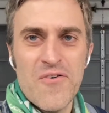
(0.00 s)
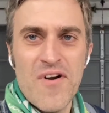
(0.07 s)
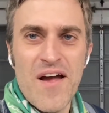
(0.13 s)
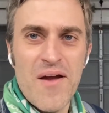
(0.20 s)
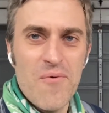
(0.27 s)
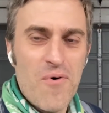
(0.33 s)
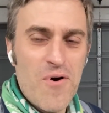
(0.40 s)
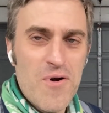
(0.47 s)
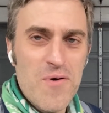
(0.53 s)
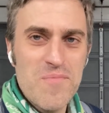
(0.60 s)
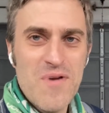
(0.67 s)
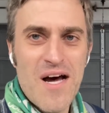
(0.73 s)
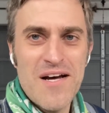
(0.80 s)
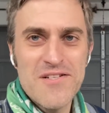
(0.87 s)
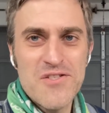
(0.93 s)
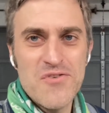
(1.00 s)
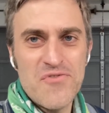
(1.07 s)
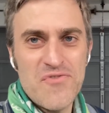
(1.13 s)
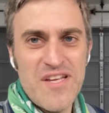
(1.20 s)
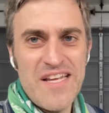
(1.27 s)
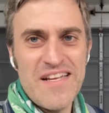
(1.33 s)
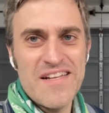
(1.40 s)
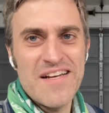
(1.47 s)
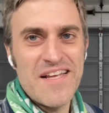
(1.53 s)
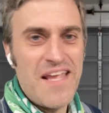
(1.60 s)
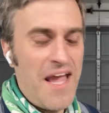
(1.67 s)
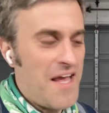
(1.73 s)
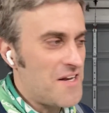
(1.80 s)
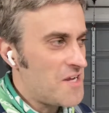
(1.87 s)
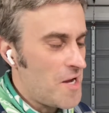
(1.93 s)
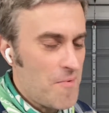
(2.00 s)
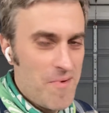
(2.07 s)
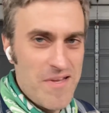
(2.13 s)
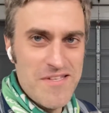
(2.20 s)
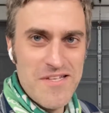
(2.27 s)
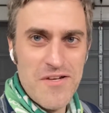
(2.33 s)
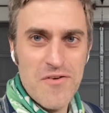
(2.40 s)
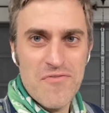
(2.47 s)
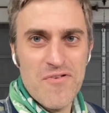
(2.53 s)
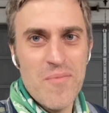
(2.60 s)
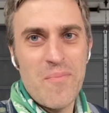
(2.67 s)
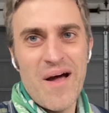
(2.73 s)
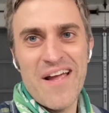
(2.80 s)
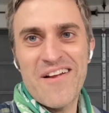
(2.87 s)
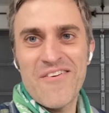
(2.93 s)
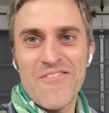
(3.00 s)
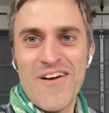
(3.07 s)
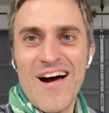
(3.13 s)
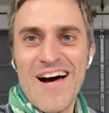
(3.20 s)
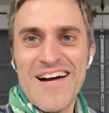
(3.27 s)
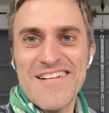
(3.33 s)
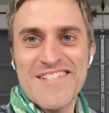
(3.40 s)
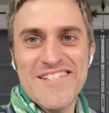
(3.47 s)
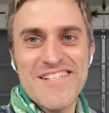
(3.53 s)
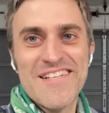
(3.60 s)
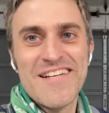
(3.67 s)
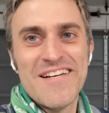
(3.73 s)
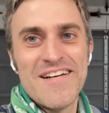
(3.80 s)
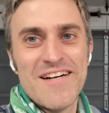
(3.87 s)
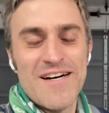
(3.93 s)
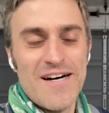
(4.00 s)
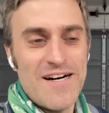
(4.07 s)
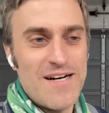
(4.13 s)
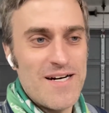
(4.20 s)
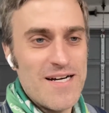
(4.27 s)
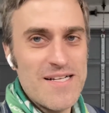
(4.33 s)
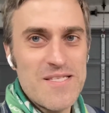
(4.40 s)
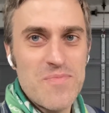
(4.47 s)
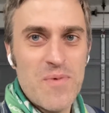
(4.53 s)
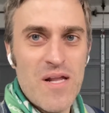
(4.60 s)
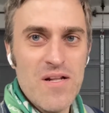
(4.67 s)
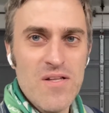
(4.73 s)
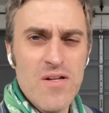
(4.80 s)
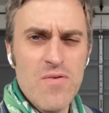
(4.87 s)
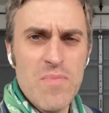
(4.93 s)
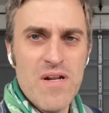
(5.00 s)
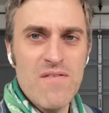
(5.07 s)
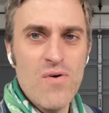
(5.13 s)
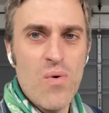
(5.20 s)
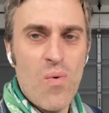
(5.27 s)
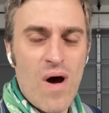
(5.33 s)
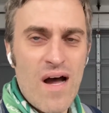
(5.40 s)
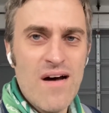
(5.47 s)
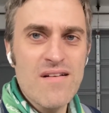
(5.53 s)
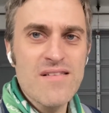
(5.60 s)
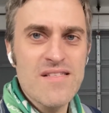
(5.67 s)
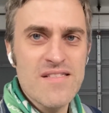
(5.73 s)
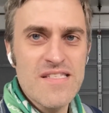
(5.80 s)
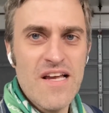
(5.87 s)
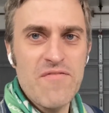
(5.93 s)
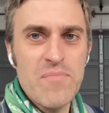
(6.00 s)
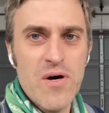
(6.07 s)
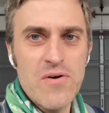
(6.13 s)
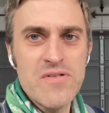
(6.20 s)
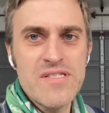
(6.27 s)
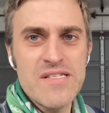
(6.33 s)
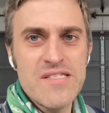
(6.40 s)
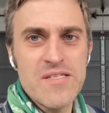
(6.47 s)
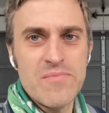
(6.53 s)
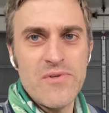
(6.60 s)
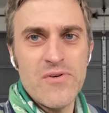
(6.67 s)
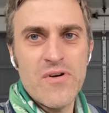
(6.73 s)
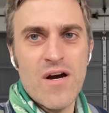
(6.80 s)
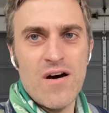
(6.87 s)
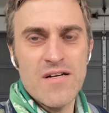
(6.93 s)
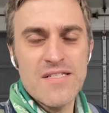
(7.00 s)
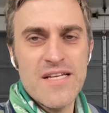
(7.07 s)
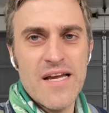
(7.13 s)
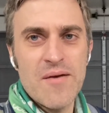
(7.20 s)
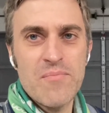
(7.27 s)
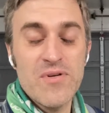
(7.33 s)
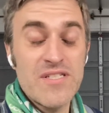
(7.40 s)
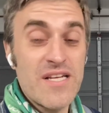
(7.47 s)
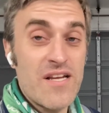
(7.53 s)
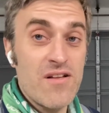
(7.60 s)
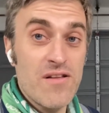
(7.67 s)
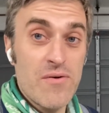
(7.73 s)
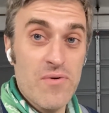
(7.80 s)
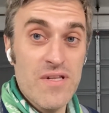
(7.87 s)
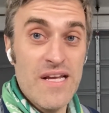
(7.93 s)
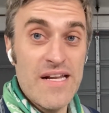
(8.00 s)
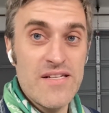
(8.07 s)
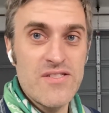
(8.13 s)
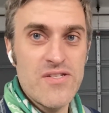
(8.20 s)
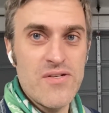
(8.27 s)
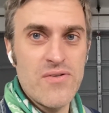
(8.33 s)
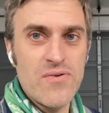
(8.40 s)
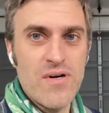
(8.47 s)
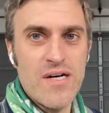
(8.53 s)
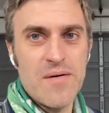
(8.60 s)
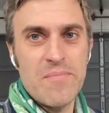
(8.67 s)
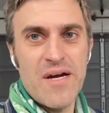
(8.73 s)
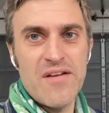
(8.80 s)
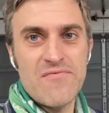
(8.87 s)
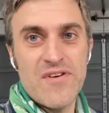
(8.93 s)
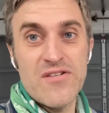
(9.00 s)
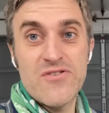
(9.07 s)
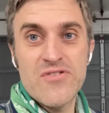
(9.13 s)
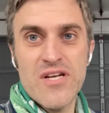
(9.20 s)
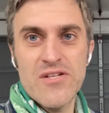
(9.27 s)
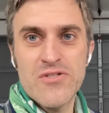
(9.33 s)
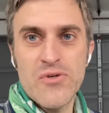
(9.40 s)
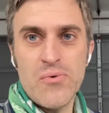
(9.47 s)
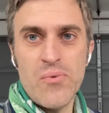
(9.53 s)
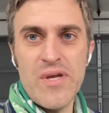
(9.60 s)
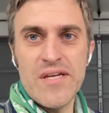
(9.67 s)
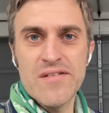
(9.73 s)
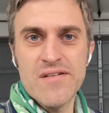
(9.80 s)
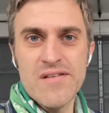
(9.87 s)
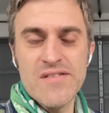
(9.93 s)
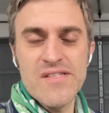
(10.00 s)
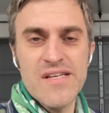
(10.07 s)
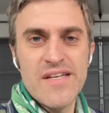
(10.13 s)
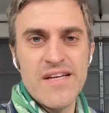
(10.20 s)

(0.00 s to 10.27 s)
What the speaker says: right, welcome to On 2 Feet, again coming to you from my garage. It's been a little bit of a while since I've posted some new content, particularly related to my adventures on two wheels.